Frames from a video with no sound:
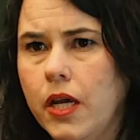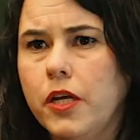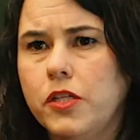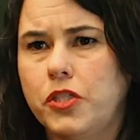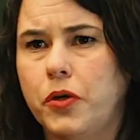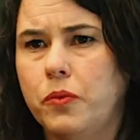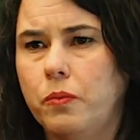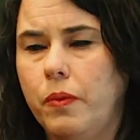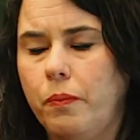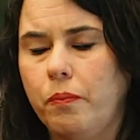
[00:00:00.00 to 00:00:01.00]
So
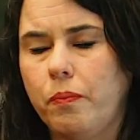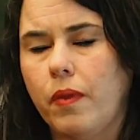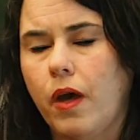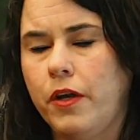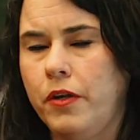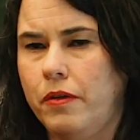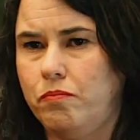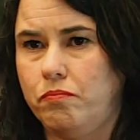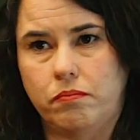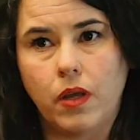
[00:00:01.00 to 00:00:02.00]
a
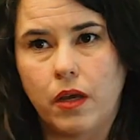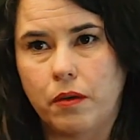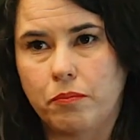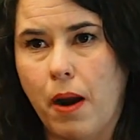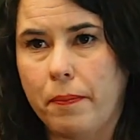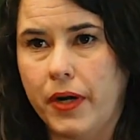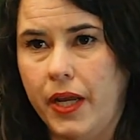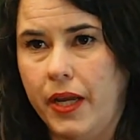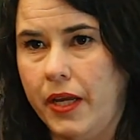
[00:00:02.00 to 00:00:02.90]
property